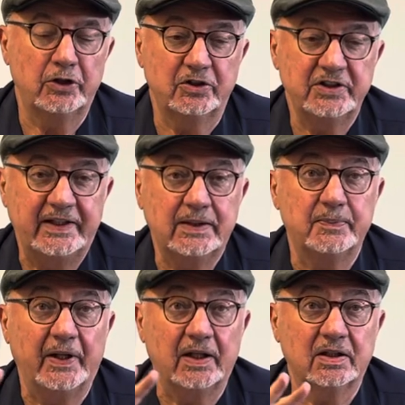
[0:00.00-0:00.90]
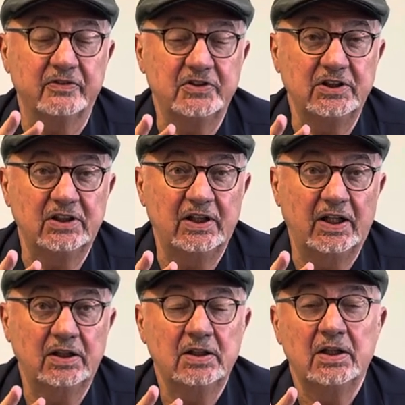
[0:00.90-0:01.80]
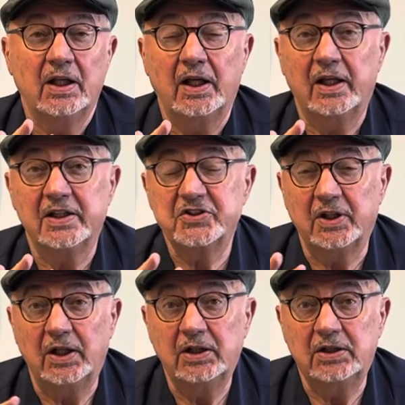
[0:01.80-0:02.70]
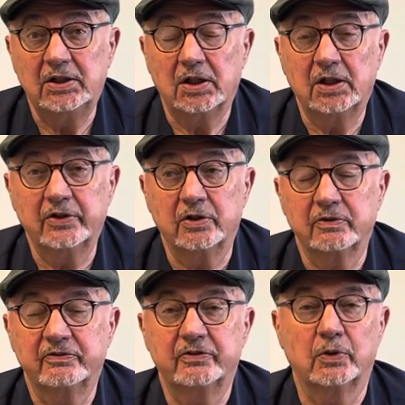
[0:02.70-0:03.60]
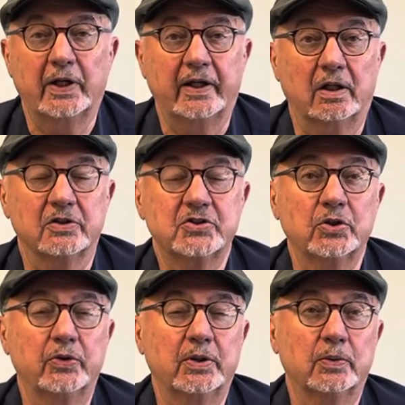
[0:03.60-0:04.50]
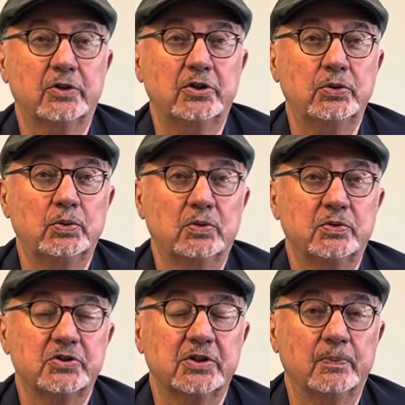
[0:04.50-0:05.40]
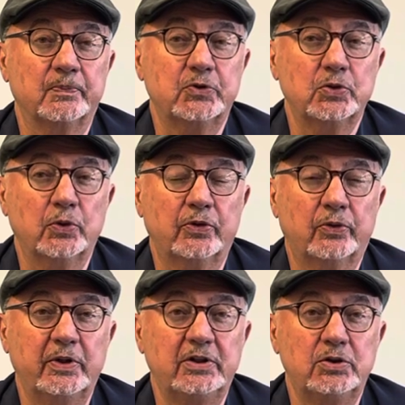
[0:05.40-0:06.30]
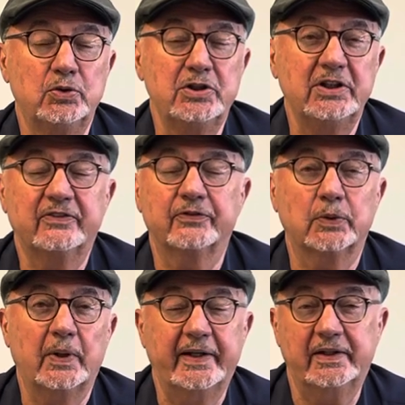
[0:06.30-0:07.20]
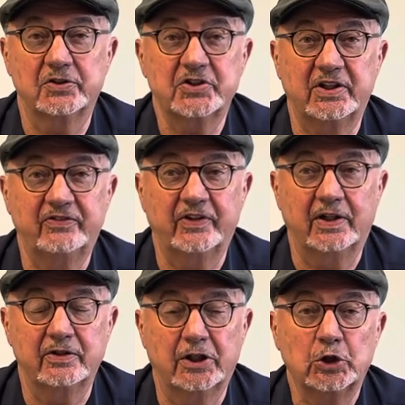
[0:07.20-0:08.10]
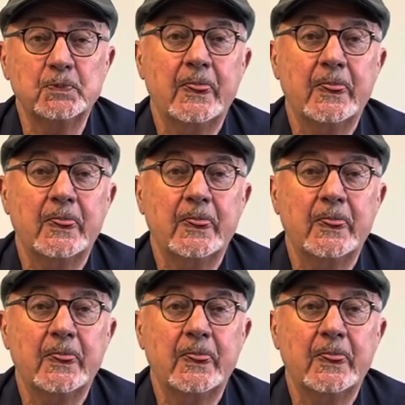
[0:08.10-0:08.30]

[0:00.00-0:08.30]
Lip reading: their data bank of DNA as any other varietal. So there were two or three unique varietals they found there